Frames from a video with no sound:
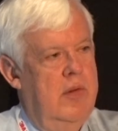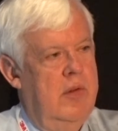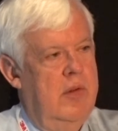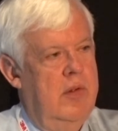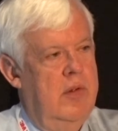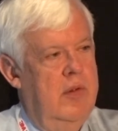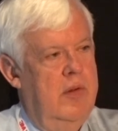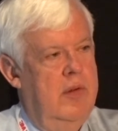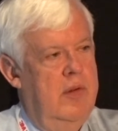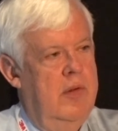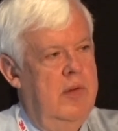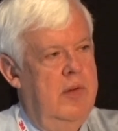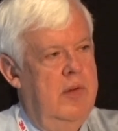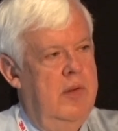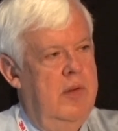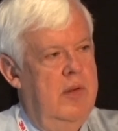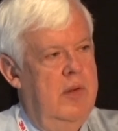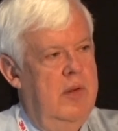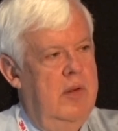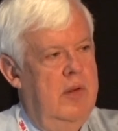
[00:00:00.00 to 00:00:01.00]
Have, have you
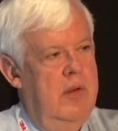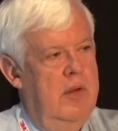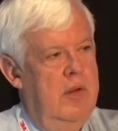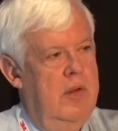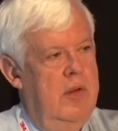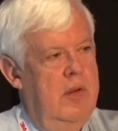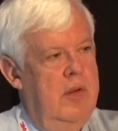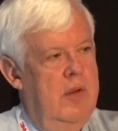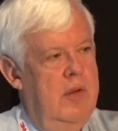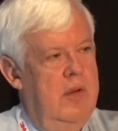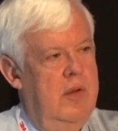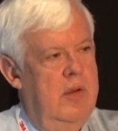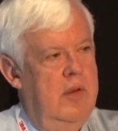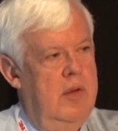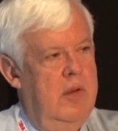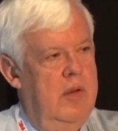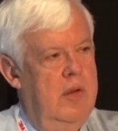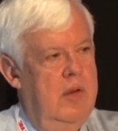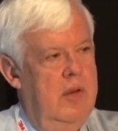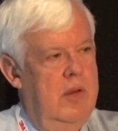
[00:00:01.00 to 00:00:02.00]
uh, attempted to
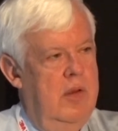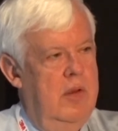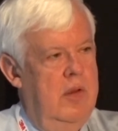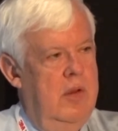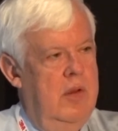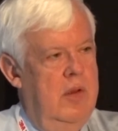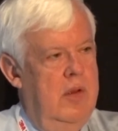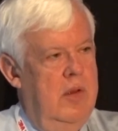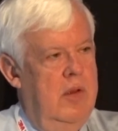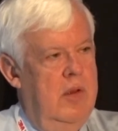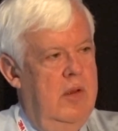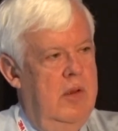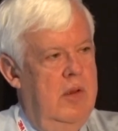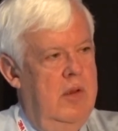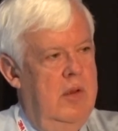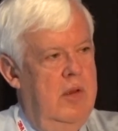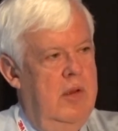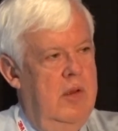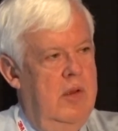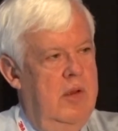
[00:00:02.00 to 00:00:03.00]
make those types of
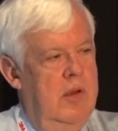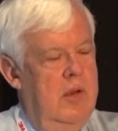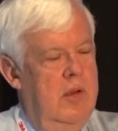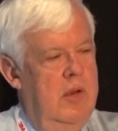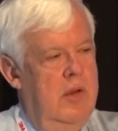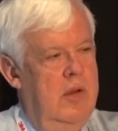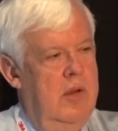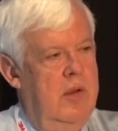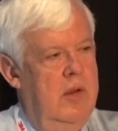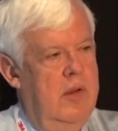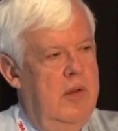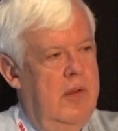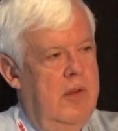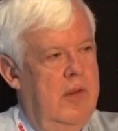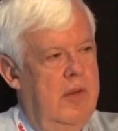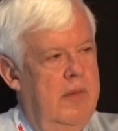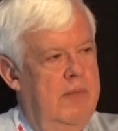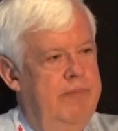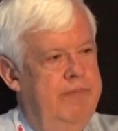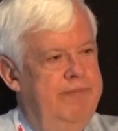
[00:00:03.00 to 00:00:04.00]
correlations and looked in the
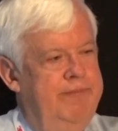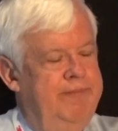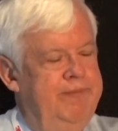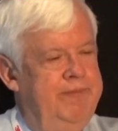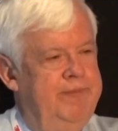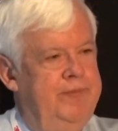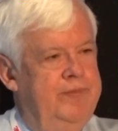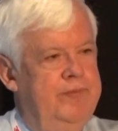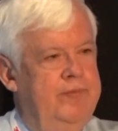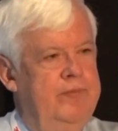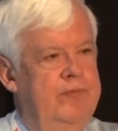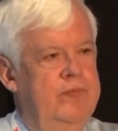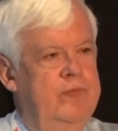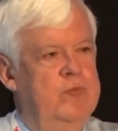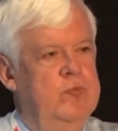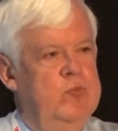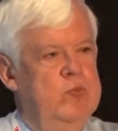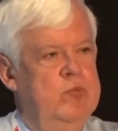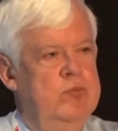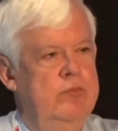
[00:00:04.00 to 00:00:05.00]
data in that fashion,
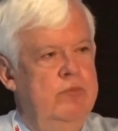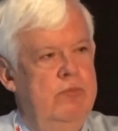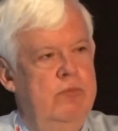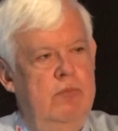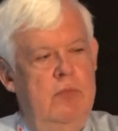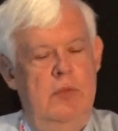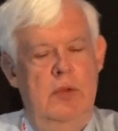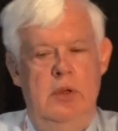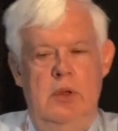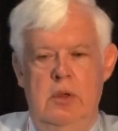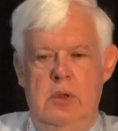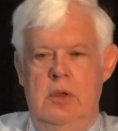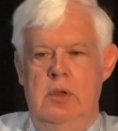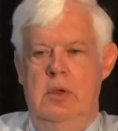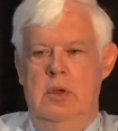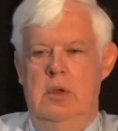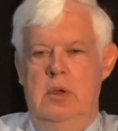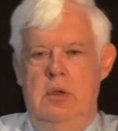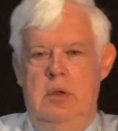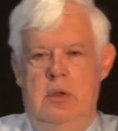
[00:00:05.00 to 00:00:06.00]

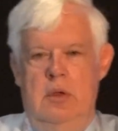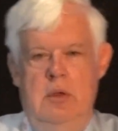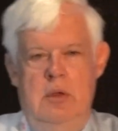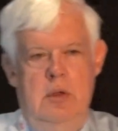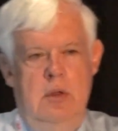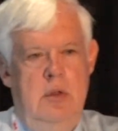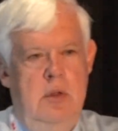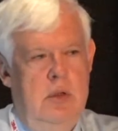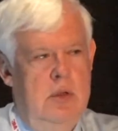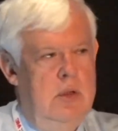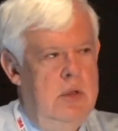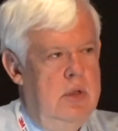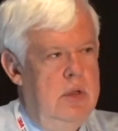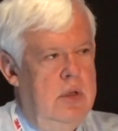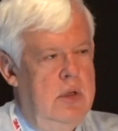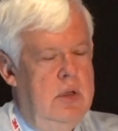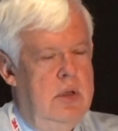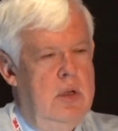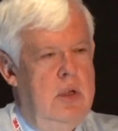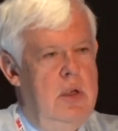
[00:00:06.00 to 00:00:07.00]
if it's available?
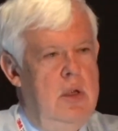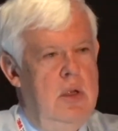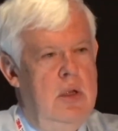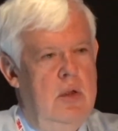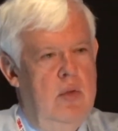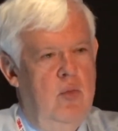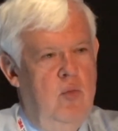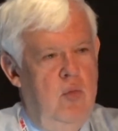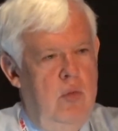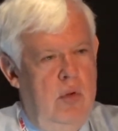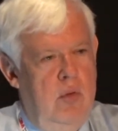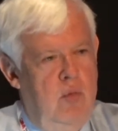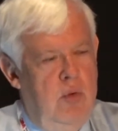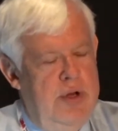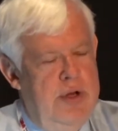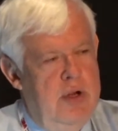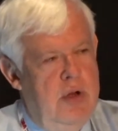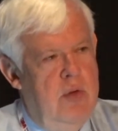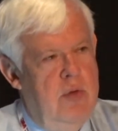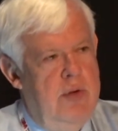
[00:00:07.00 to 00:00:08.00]

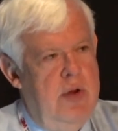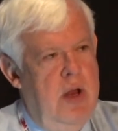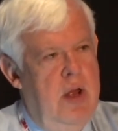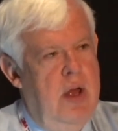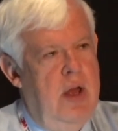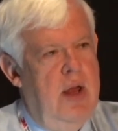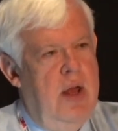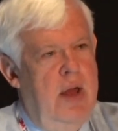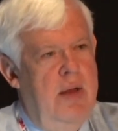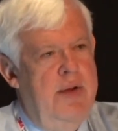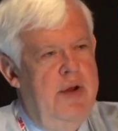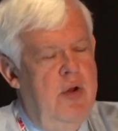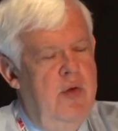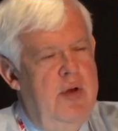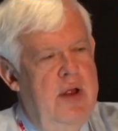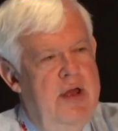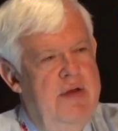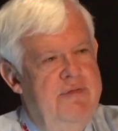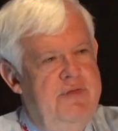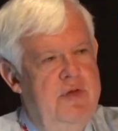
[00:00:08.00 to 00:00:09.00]
we don't, I
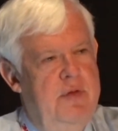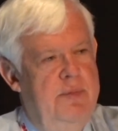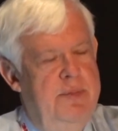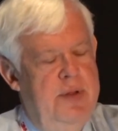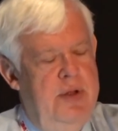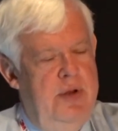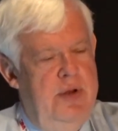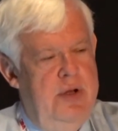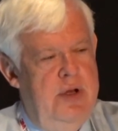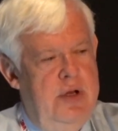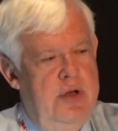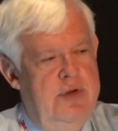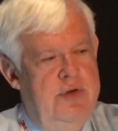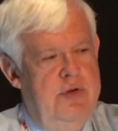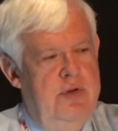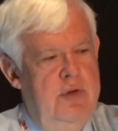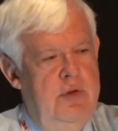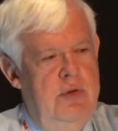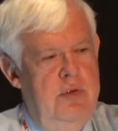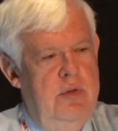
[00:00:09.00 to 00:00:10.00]
don't have the ability
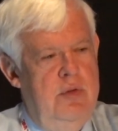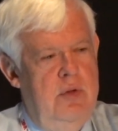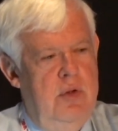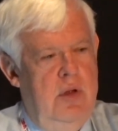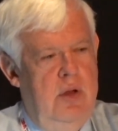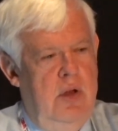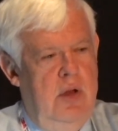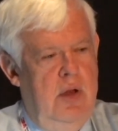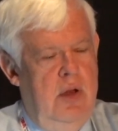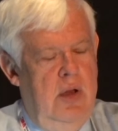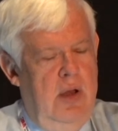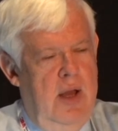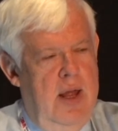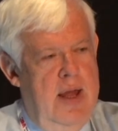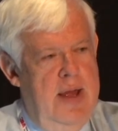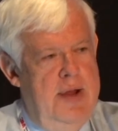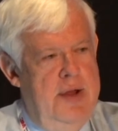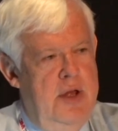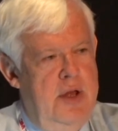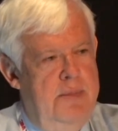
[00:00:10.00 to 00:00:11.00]
to
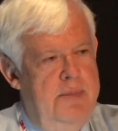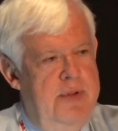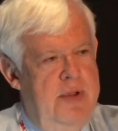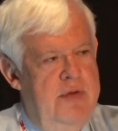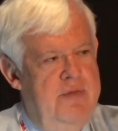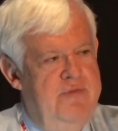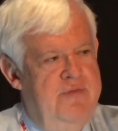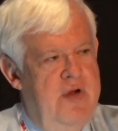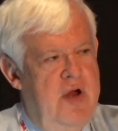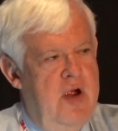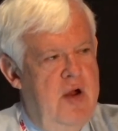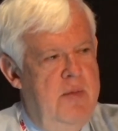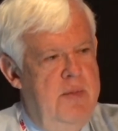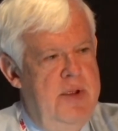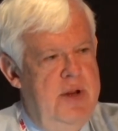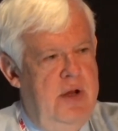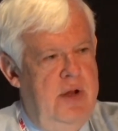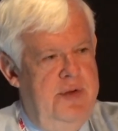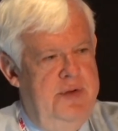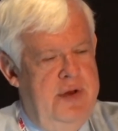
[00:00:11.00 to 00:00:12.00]
line up
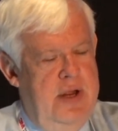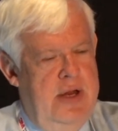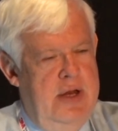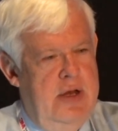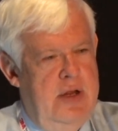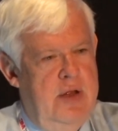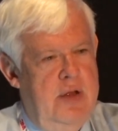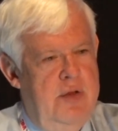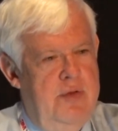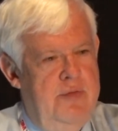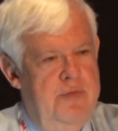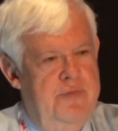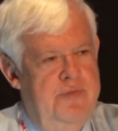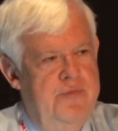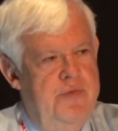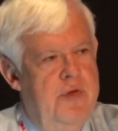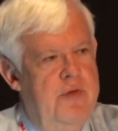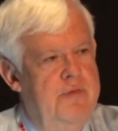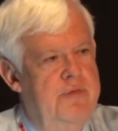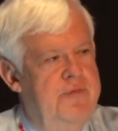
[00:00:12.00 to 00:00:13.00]
environmental data
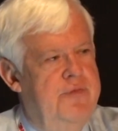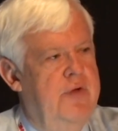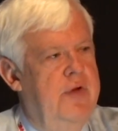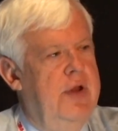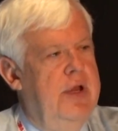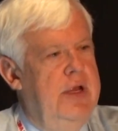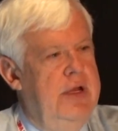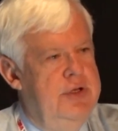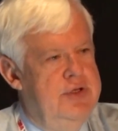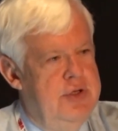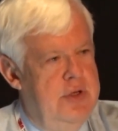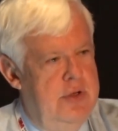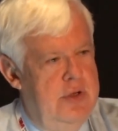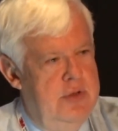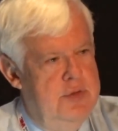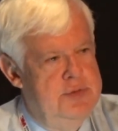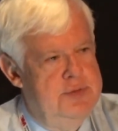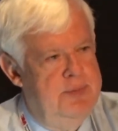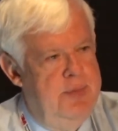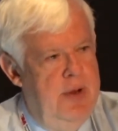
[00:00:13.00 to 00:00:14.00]
for, for each of
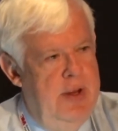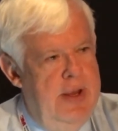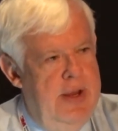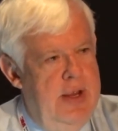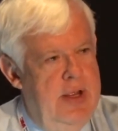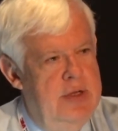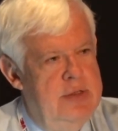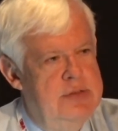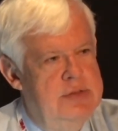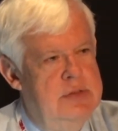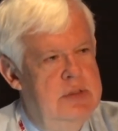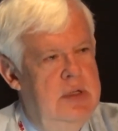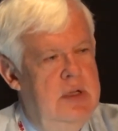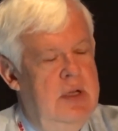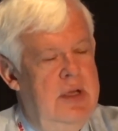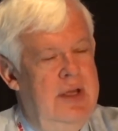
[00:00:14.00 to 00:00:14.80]
those plants.